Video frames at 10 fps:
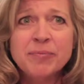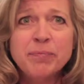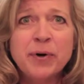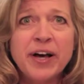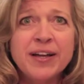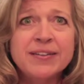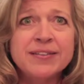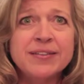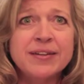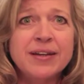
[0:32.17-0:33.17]

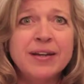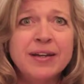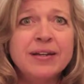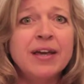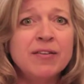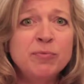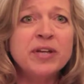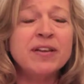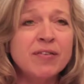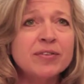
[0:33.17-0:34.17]
but it gave
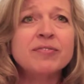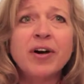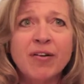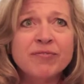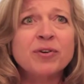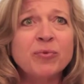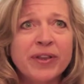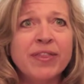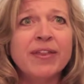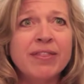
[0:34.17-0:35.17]
me a level of comfort
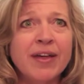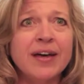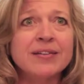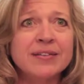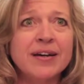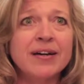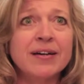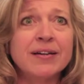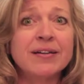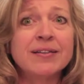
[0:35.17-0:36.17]
with it
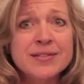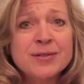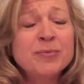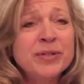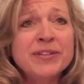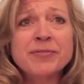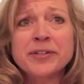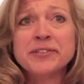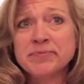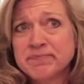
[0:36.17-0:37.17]
that this could be different.